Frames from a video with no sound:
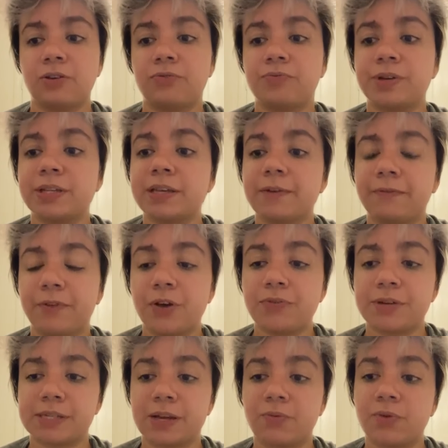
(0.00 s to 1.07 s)
Really
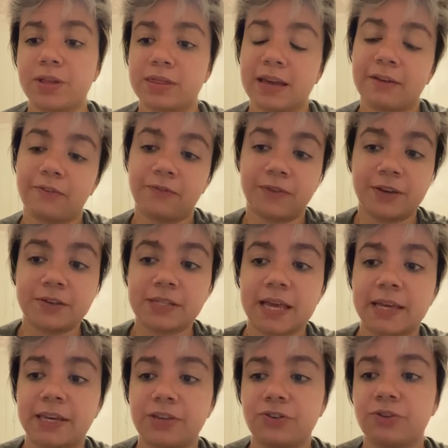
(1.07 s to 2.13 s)
focus on what that feels
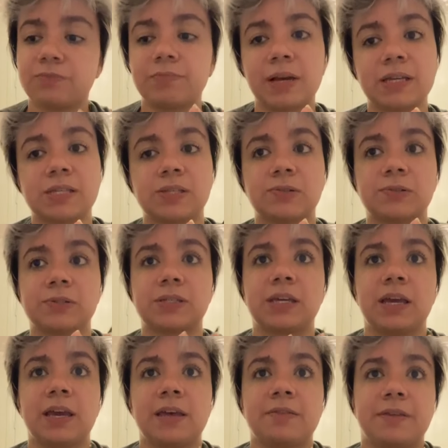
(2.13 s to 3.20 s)
like in your muscles.
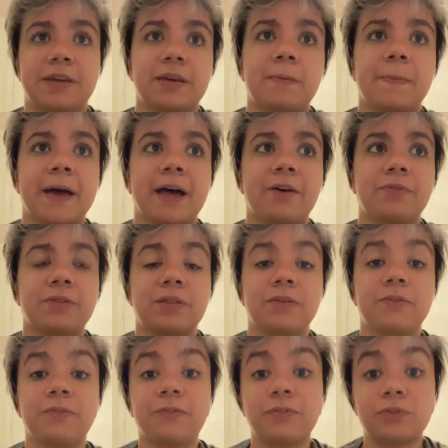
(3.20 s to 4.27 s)
Think about
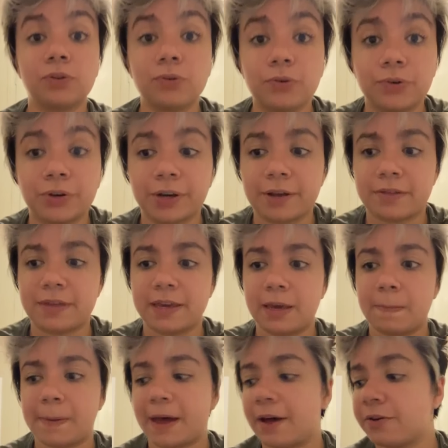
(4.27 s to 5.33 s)
the floor. Think
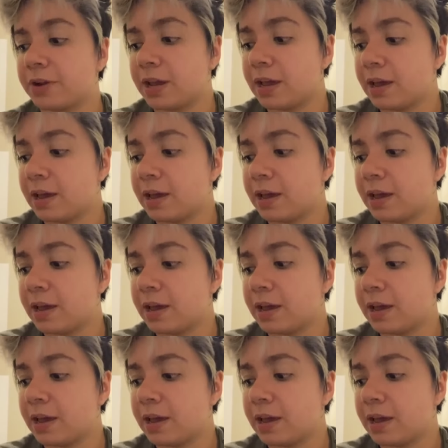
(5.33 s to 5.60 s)
about